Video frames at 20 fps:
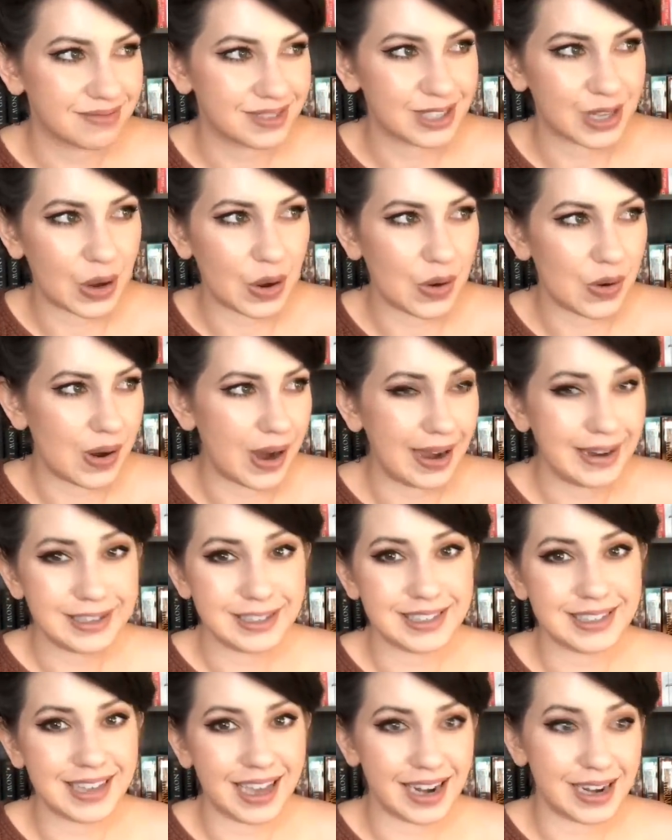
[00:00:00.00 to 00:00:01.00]
So I
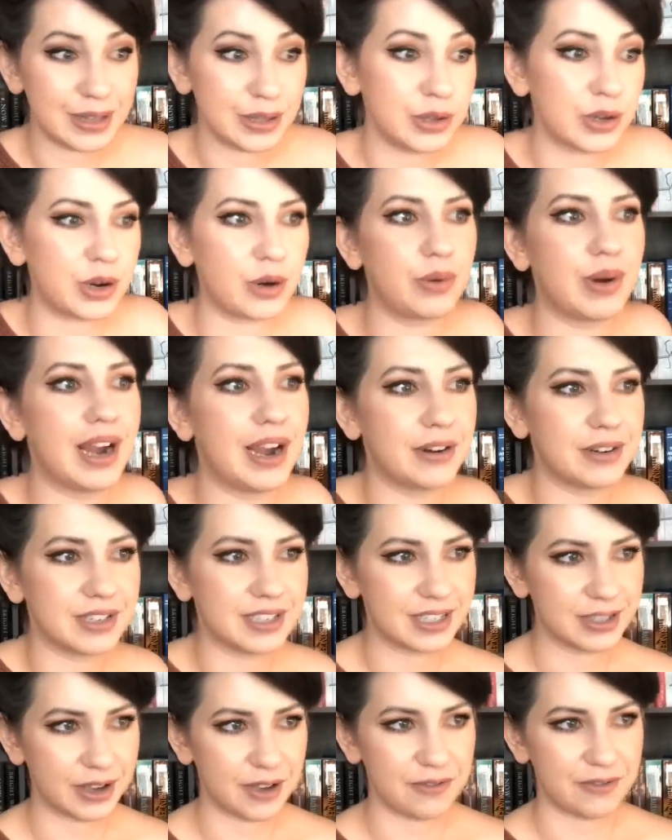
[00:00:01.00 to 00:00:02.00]
just gotta look around
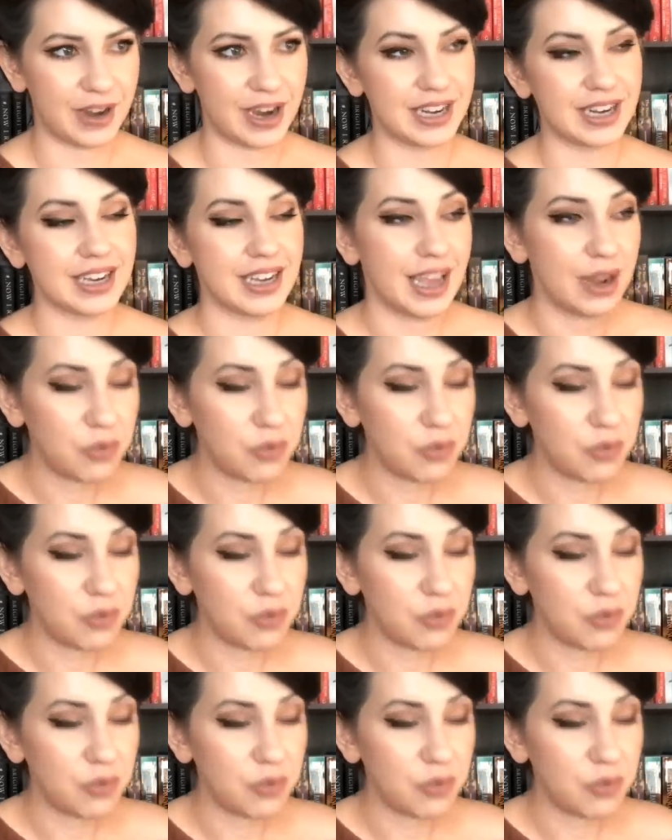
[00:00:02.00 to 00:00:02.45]
until I find it.